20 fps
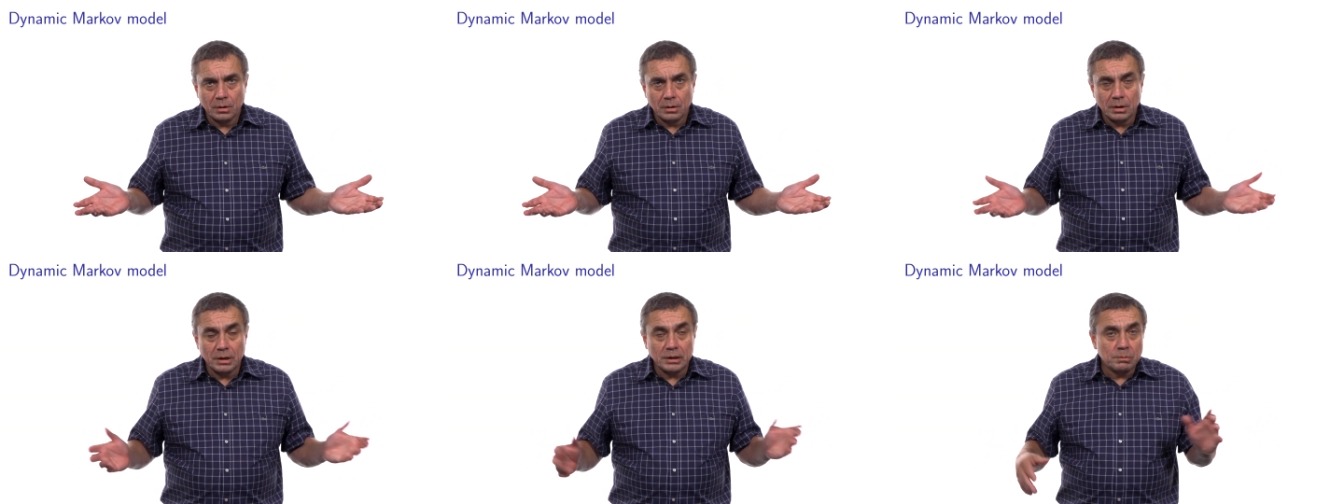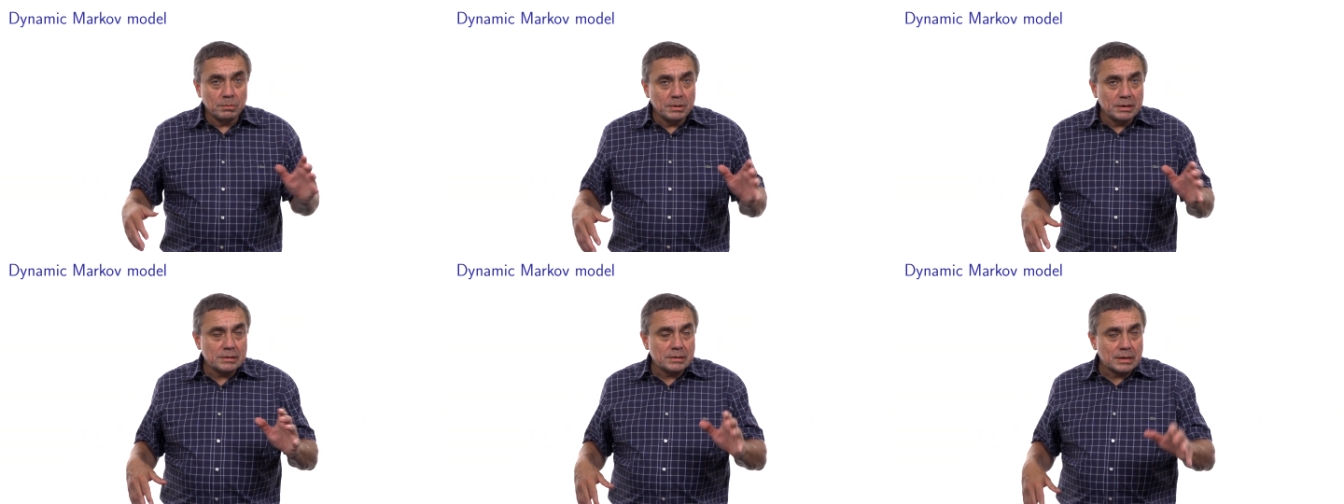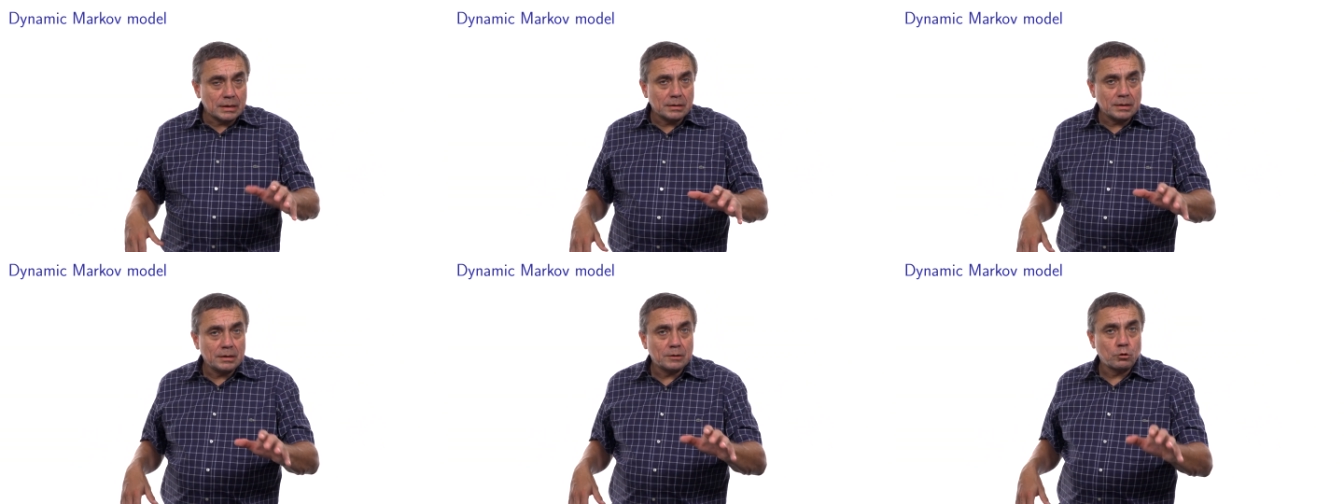It means
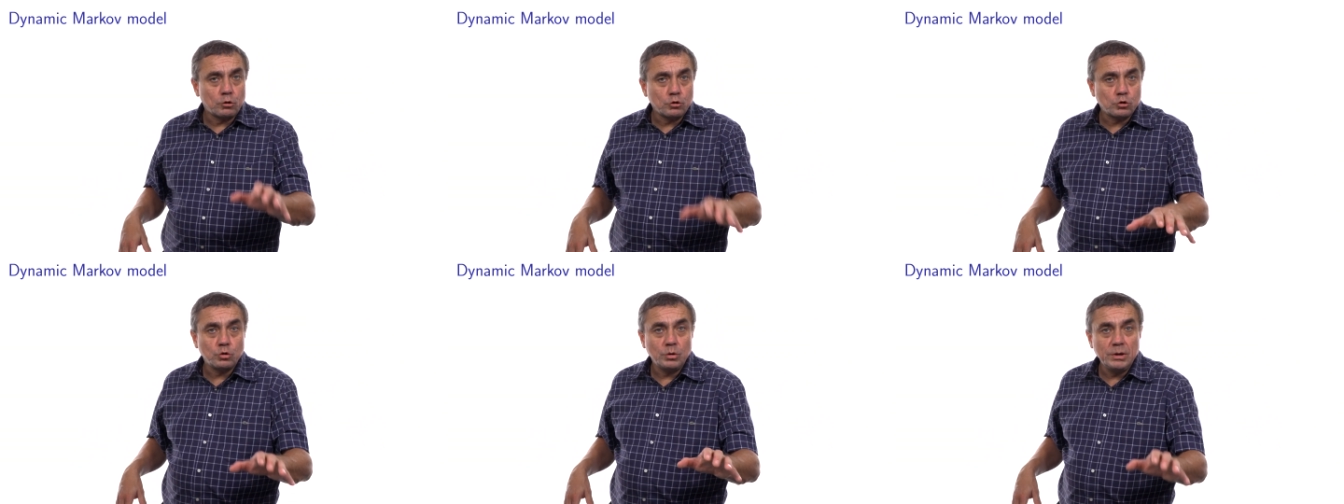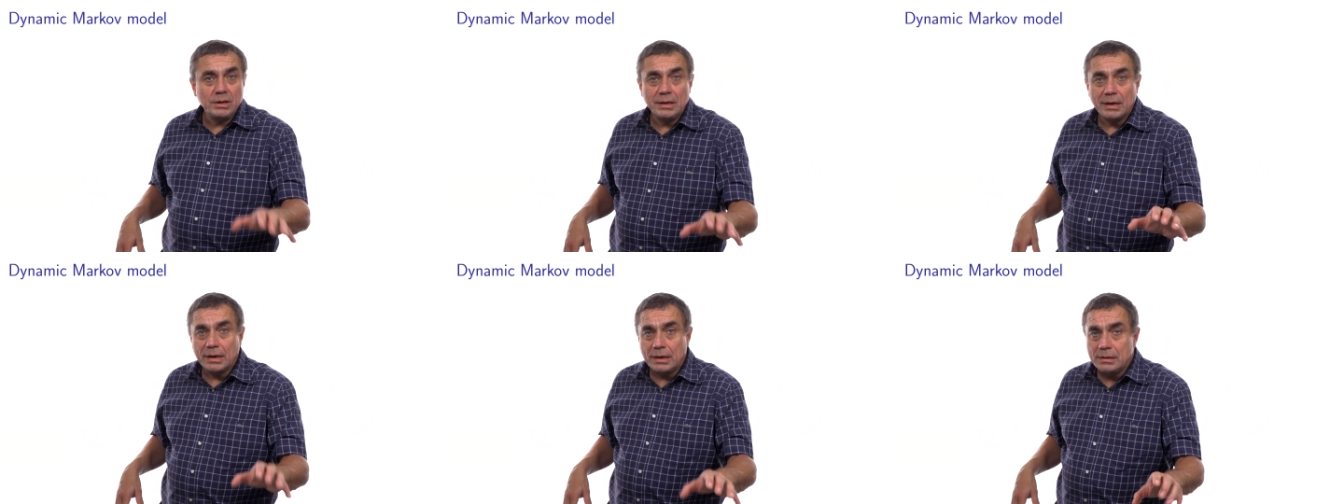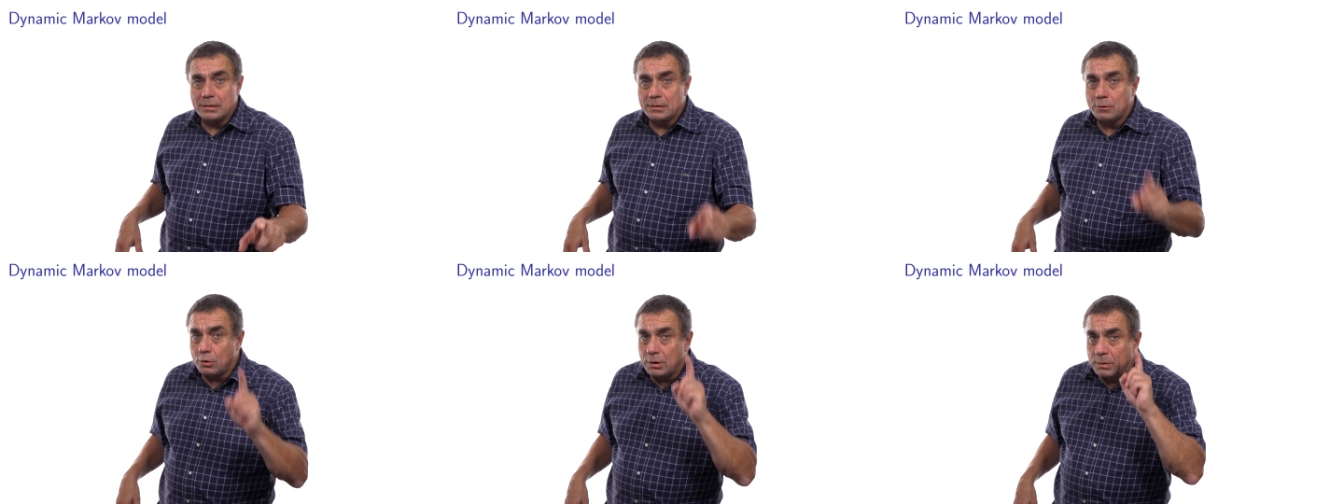that it also
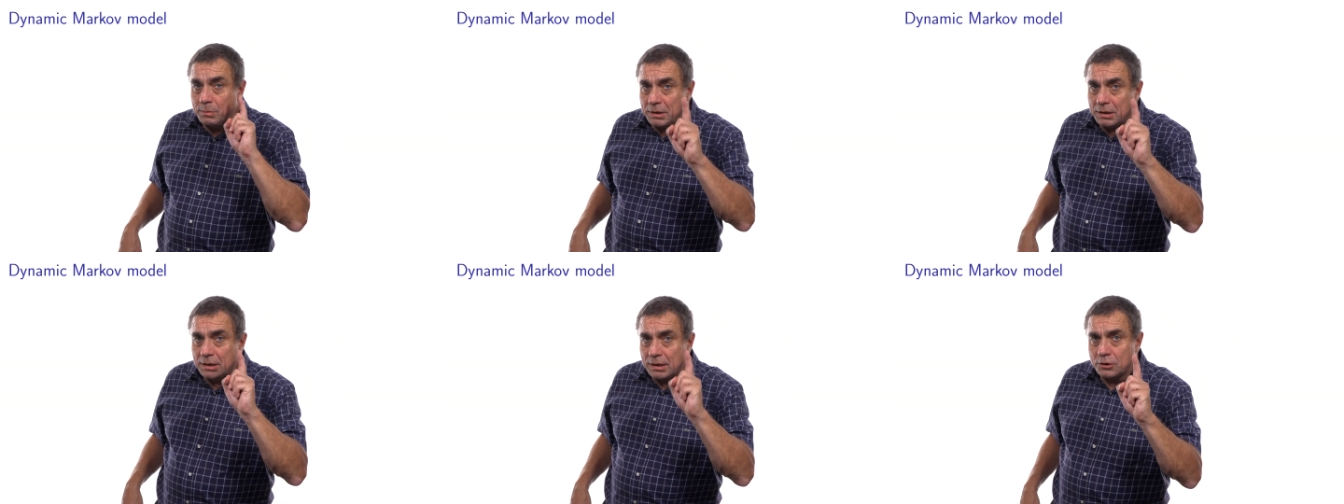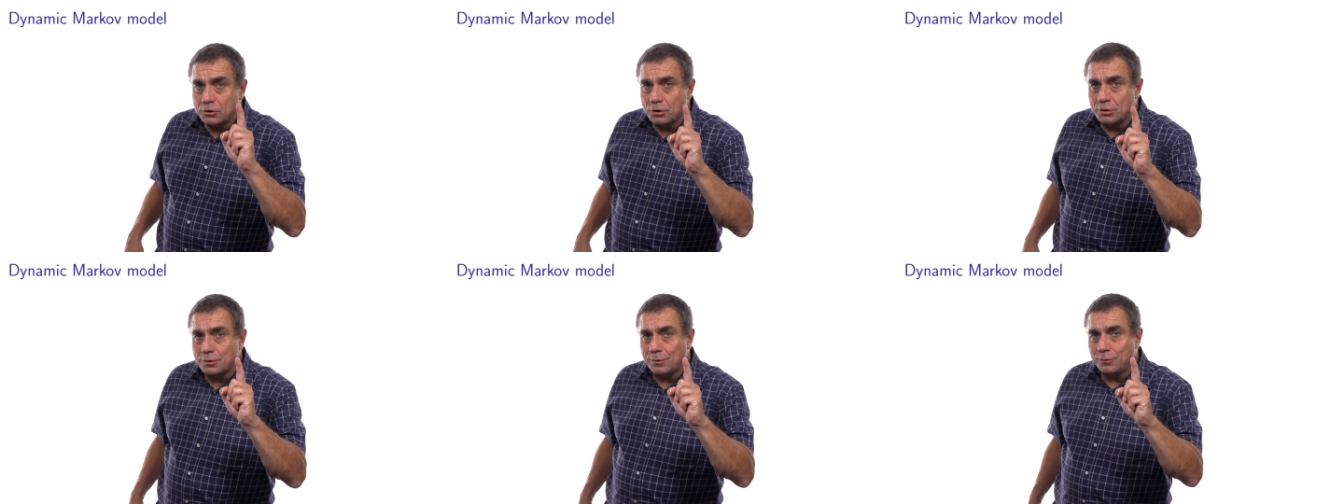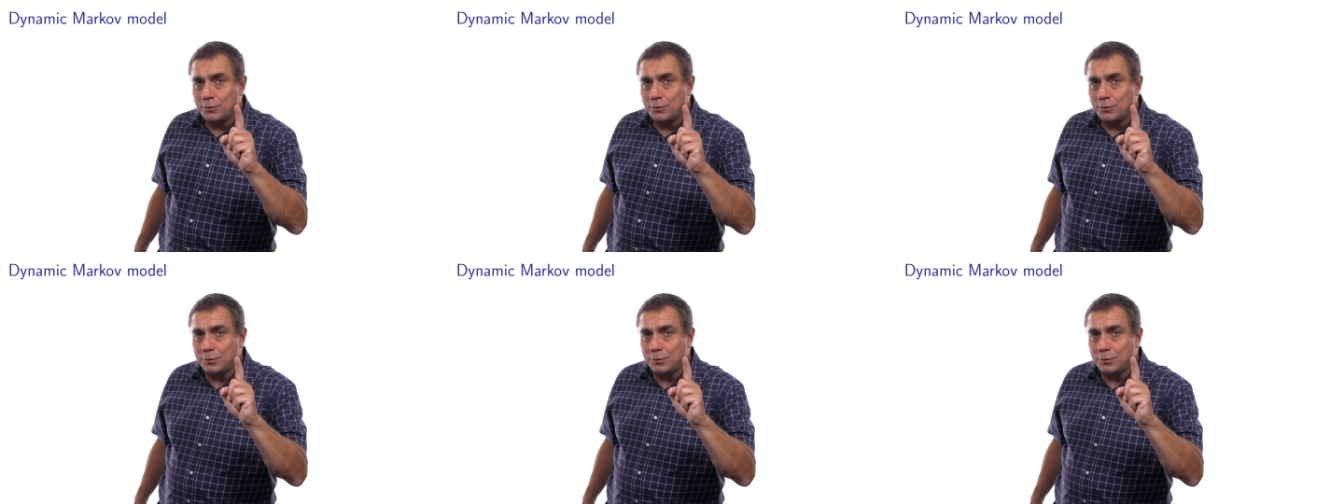inherits the limitations